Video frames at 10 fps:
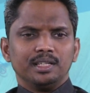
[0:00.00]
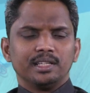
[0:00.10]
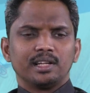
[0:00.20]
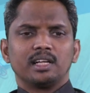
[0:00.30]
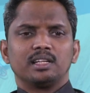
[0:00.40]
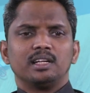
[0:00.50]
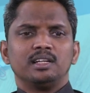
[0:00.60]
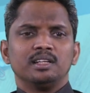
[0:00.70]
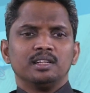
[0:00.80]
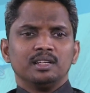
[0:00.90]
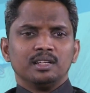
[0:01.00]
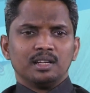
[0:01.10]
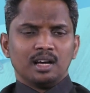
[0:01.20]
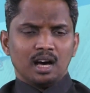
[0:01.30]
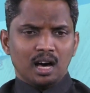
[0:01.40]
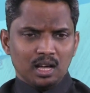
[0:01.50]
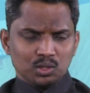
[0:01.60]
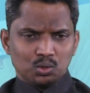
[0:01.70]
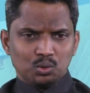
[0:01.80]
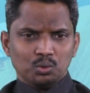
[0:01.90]
directed,
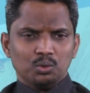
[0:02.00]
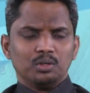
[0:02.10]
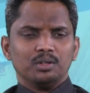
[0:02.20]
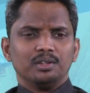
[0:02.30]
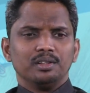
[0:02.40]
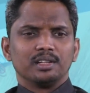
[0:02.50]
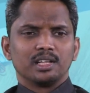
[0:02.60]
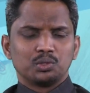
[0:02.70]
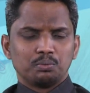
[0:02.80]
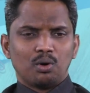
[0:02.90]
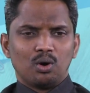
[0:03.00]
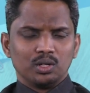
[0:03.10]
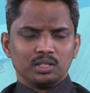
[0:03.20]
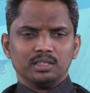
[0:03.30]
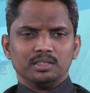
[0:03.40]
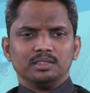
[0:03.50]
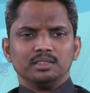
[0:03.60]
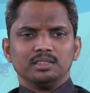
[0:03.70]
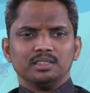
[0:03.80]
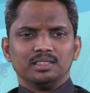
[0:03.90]
asked to respond
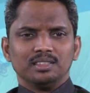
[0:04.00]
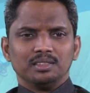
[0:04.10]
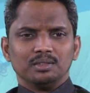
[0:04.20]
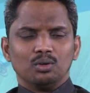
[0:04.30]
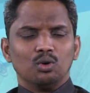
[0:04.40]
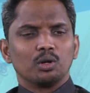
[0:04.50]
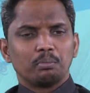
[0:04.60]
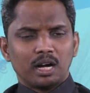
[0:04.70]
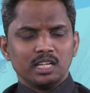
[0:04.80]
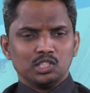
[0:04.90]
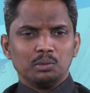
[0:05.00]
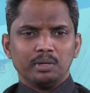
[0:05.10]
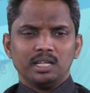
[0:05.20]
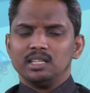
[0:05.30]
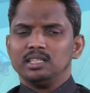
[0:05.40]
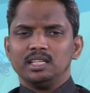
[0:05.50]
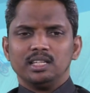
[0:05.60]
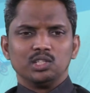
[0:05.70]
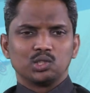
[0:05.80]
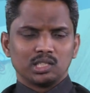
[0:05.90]
or participate in the
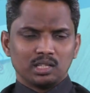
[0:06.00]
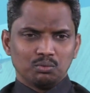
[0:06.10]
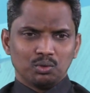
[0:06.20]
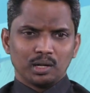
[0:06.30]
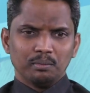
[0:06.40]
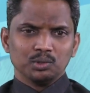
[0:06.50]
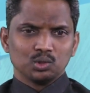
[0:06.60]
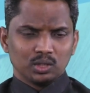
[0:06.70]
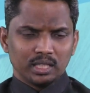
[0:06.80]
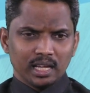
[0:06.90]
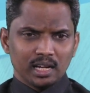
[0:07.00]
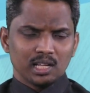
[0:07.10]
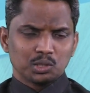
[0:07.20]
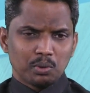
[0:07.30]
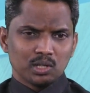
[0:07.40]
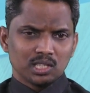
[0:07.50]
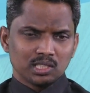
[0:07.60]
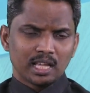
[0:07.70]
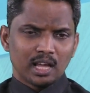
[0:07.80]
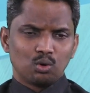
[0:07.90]
discussion forum. So their
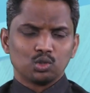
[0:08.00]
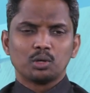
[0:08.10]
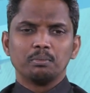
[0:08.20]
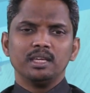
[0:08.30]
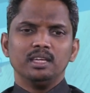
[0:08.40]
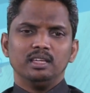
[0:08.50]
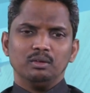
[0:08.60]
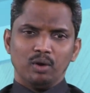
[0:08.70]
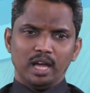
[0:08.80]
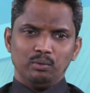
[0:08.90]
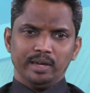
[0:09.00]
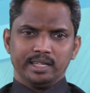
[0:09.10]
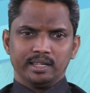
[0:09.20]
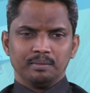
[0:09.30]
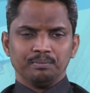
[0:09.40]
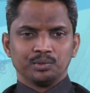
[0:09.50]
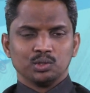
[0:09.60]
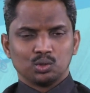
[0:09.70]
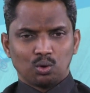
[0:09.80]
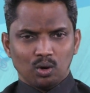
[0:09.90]
responses can also be evaluated.
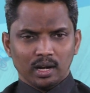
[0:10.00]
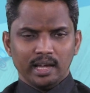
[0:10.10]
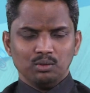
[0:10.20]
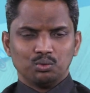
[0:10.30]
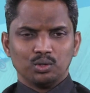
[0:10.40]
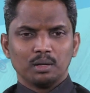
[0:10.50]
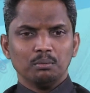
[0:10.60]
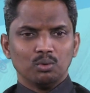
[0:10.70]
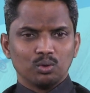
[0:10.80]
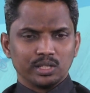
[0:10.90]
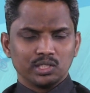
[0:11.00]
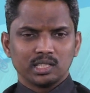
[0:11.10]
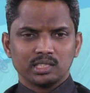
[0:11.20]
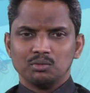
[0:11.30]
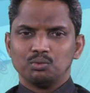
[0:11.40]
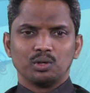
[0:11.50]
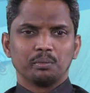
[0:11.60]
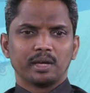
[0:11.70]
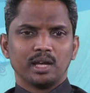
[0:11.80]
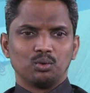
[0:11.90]
So online forum or discussion
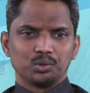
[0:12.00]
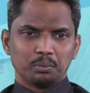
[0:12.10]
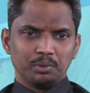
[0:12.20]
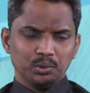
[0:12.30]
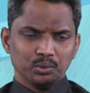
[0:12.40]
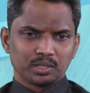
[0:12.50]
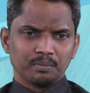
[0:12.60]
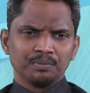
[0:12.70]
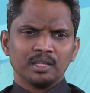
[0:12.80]
forum can also be used.